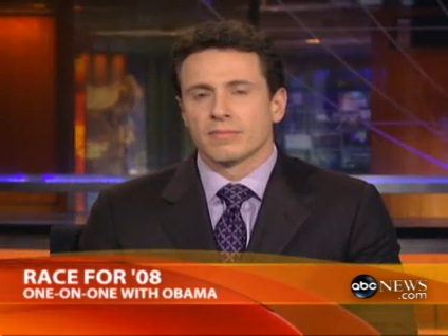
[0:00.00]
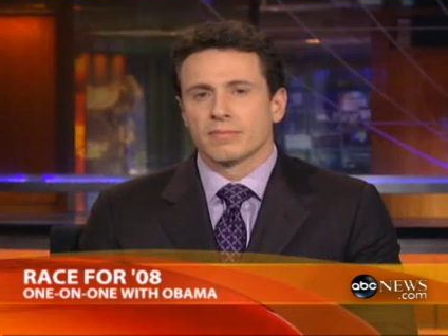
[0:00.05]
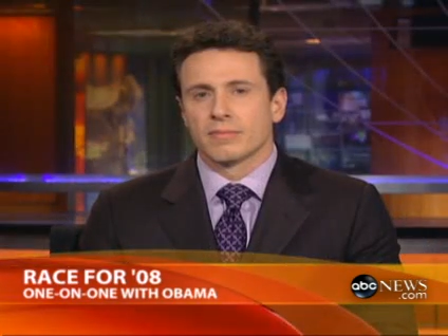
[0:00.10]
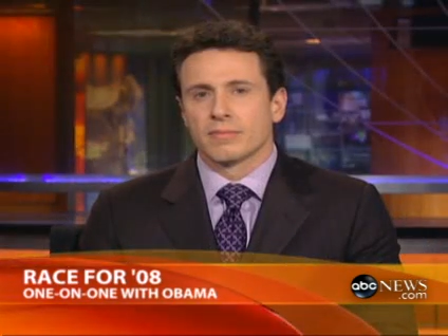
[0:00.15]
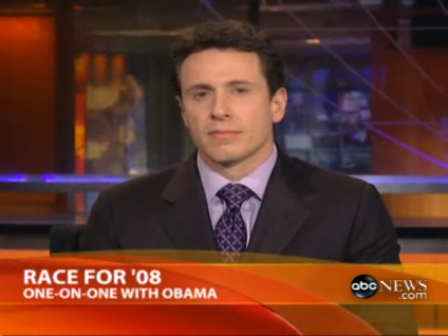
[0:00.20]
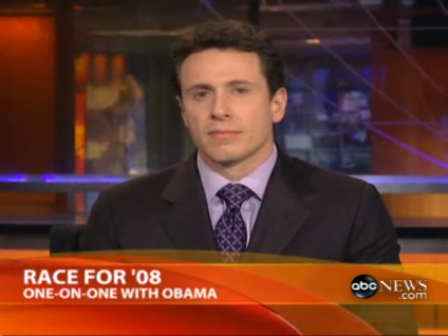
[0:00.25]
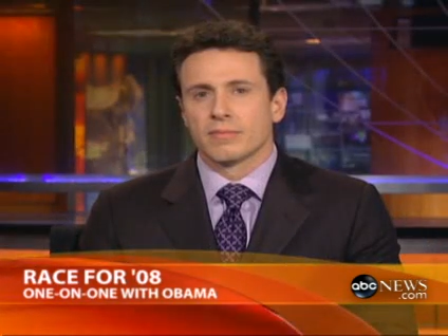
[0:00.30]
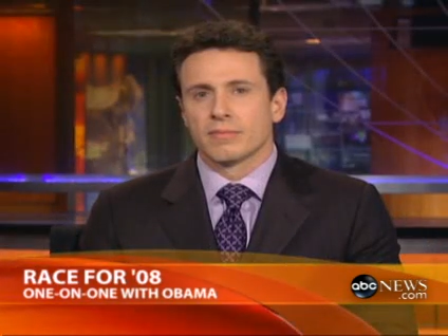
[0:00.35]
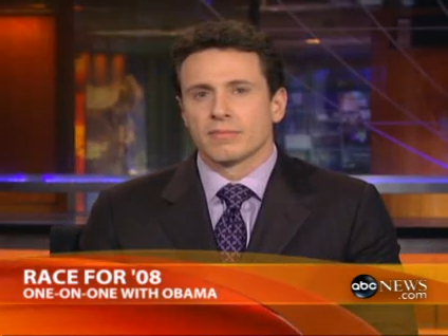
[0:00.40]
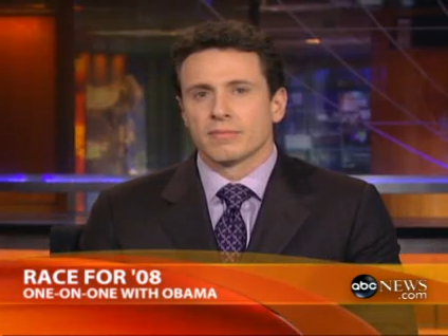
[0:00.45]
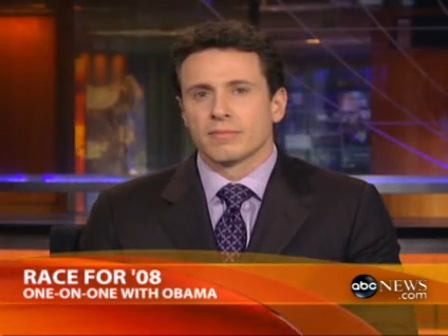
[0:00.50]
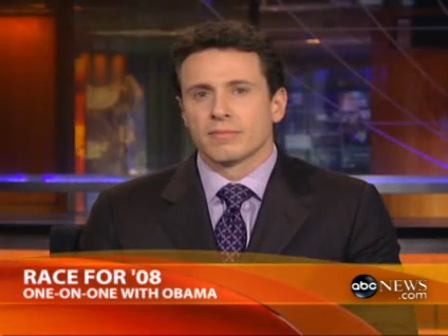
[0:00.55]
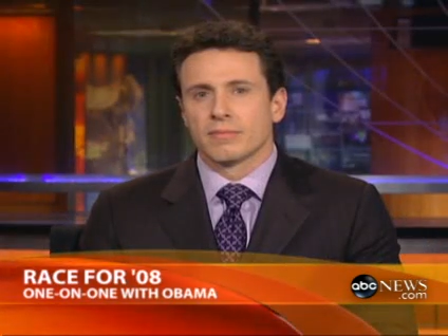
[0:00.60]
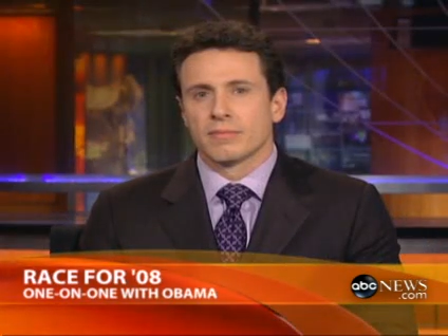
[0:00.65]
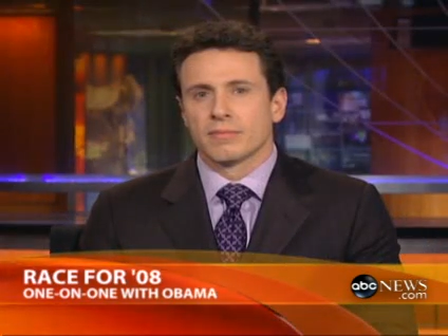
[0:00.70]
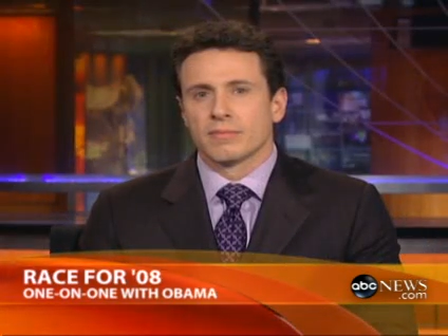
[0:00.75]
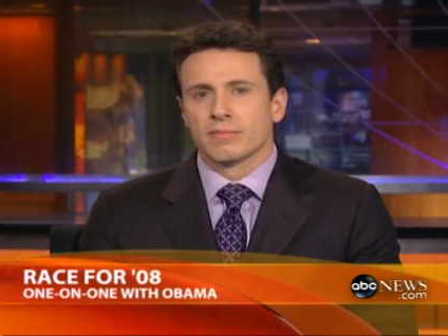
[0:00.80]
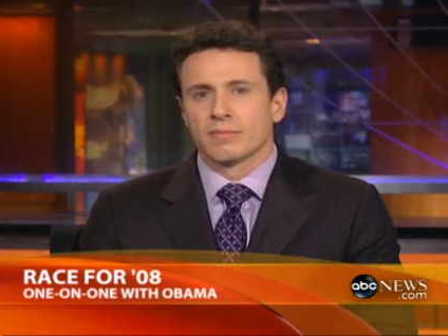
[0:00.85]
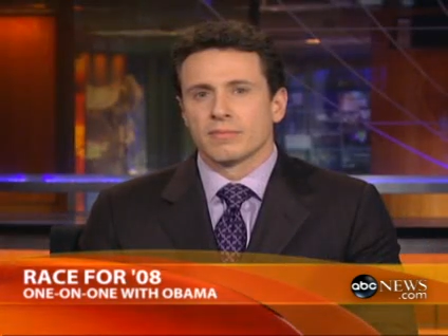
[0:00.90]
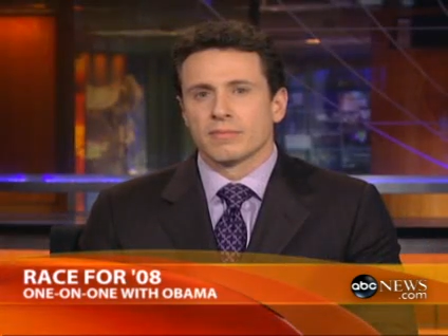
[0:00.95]
But I
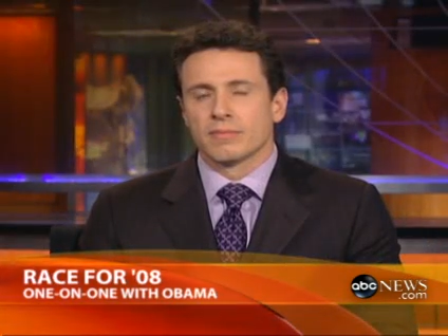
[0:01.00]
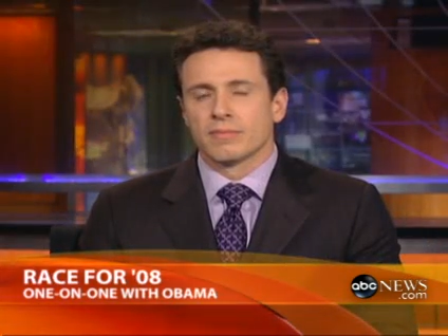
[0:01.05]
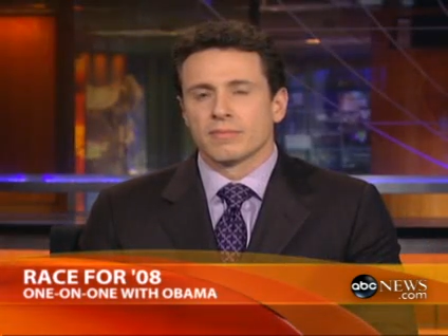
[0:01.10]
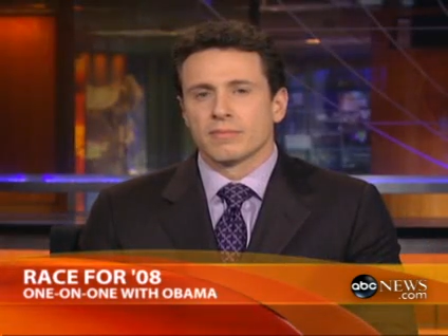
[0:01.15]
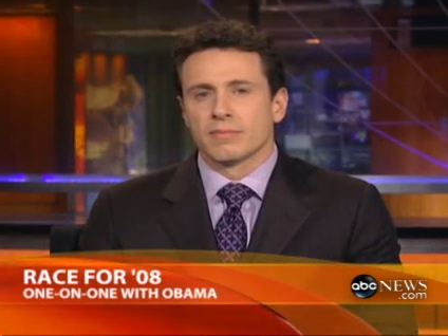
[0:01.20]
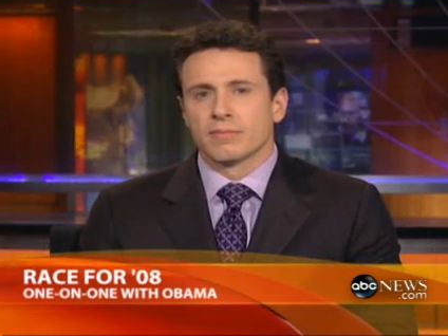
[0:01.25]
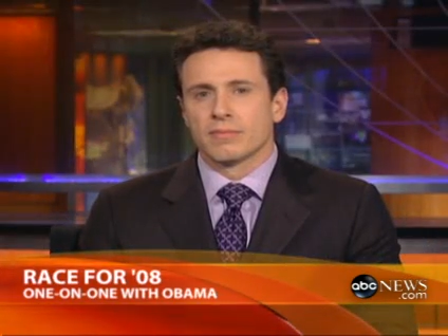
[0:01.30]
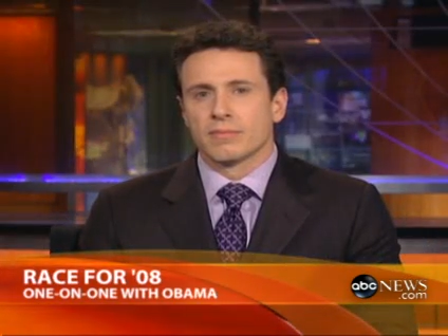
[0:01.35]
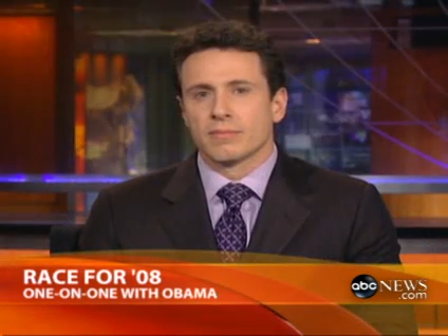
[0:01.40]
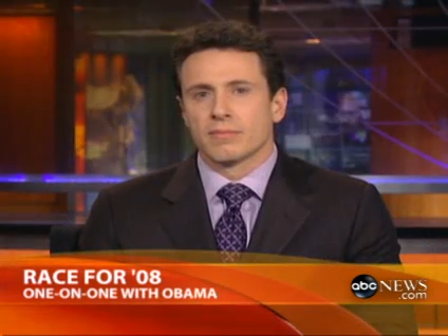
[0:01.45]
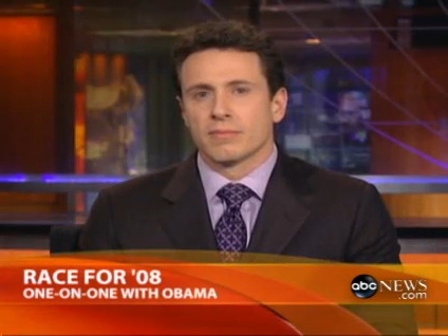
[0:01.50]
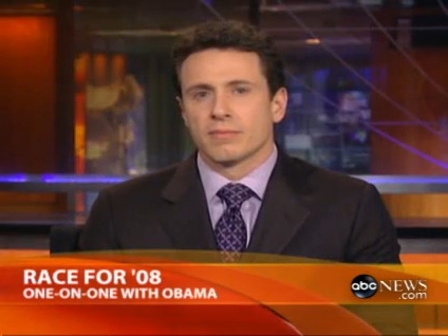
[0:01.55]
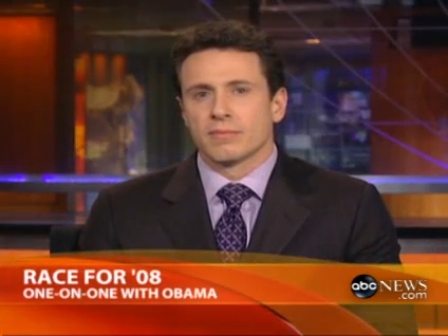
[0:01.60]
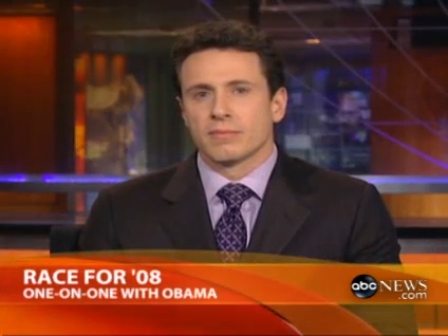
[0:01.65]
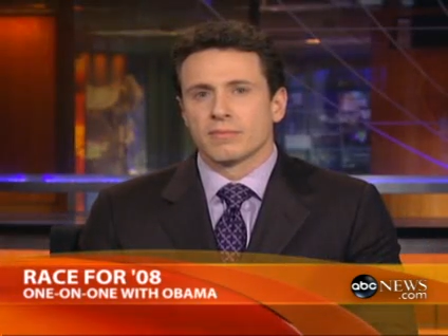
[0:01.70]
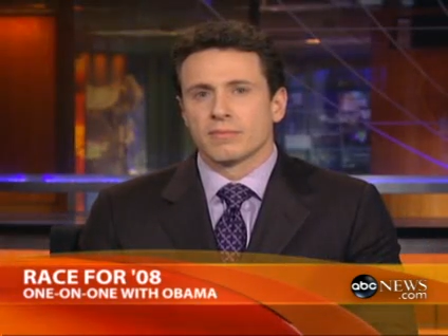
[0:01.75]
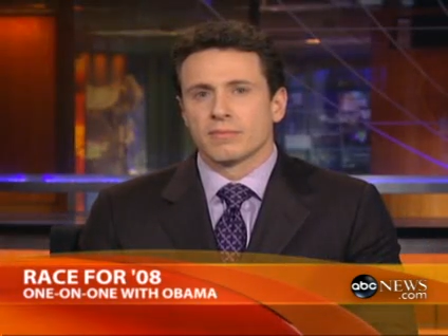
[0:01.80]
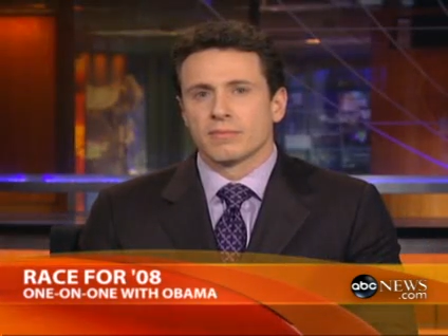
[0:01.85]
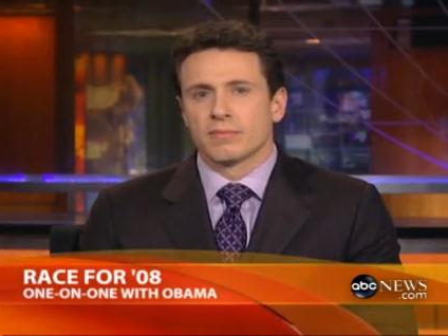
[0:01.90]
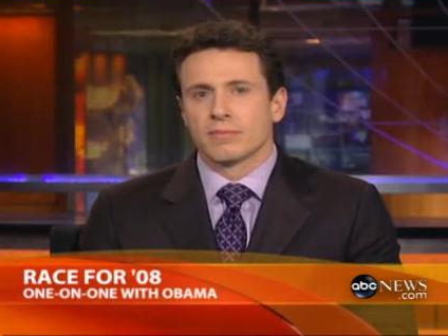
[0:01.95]
don't think it's a
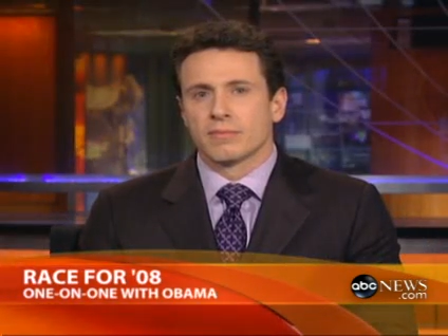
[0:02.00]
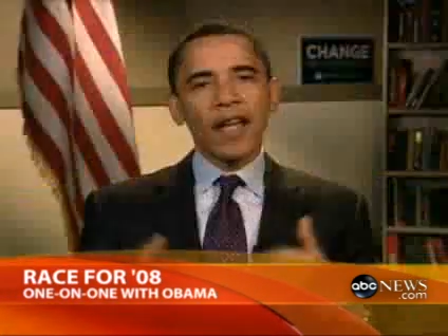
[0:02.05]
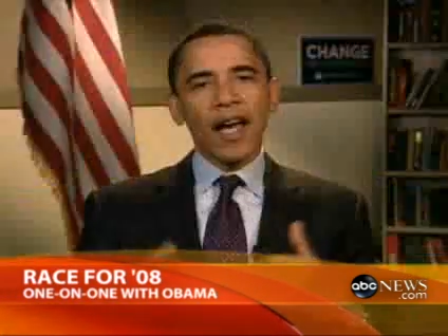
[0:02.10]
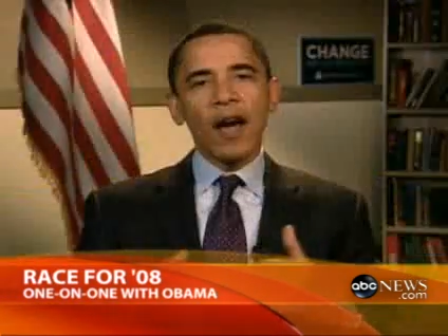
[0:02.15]
disadvantage either.